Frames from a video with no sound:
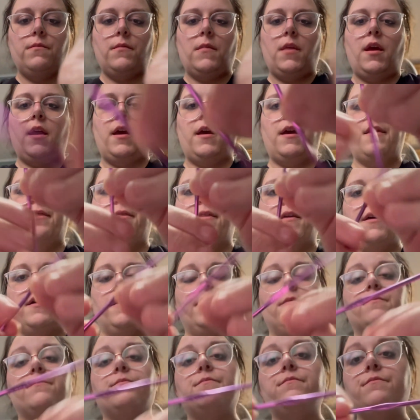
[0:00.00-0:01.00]
and
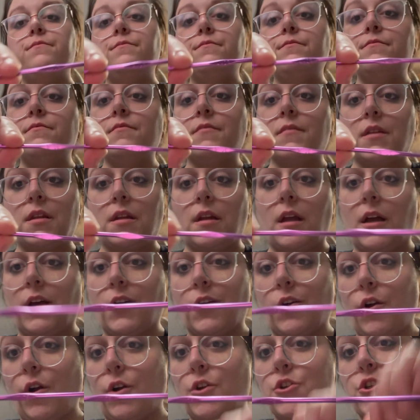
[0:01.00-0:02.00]
then a
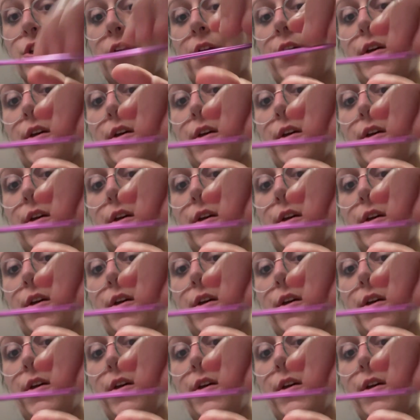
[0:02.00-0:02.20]
crochet